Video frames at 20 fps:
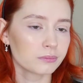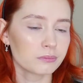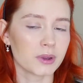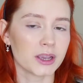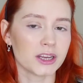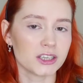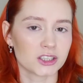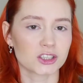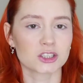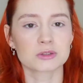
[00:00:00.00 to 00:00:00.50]

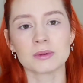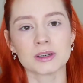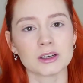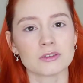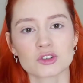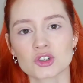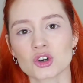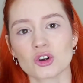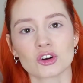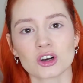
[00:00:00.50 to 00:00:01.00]
but it does smell
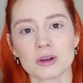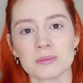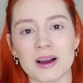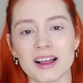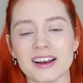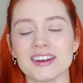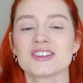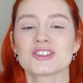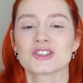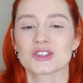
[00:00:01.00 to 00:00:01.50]
of a chocolate
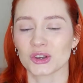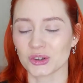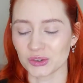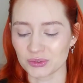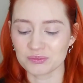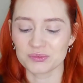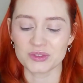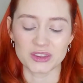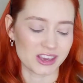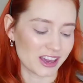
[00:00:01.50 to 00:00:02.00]
palette, so
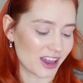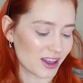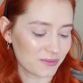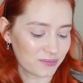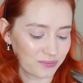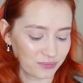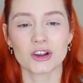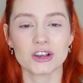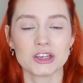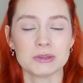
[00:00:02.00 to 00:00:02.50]
yeah.
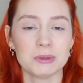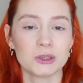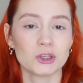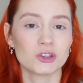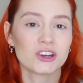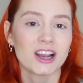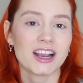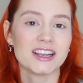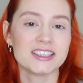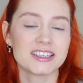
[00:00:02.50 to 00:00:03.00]
I'm going to be
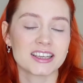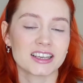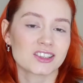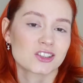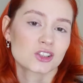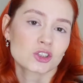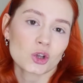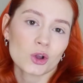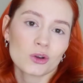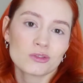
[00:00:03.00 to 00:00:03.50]
creating a
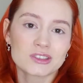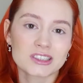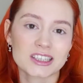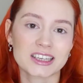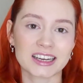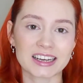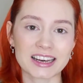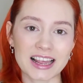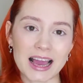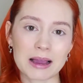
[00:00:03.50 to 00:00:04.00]
soft
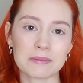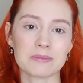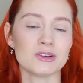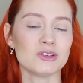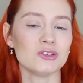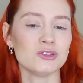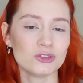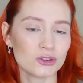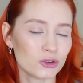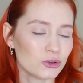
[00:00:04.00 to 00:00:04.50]
glam
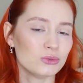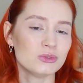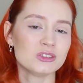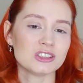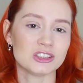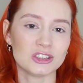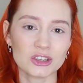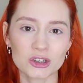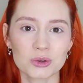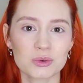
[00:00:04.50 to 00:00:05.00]

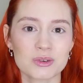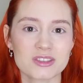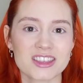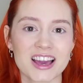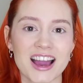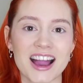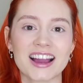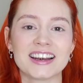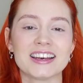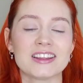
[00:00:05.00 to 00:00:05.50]
nude look with
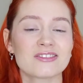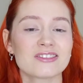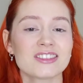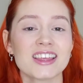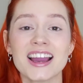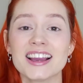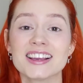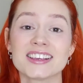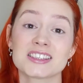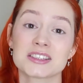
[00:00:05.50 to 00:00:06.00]
that, and if
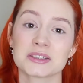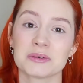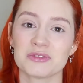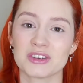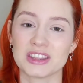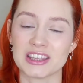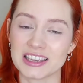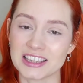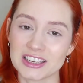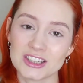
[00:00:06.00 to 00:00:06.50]
that is
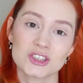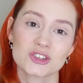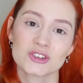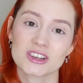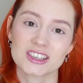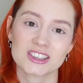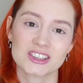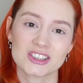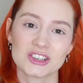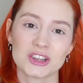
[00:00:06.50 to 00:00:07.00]
something that
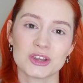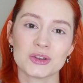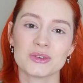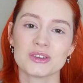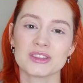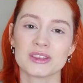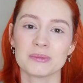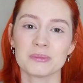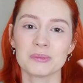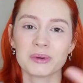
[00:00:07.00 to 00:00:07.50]
interests
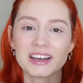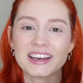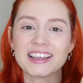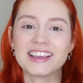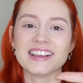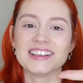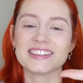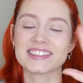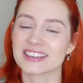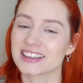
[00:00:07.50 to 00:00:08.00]
you, then
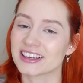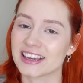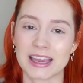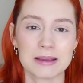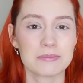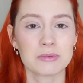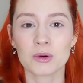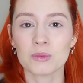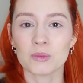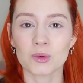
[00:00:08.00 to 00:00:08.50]
please
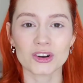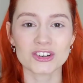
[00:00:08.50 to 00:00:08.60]
keep on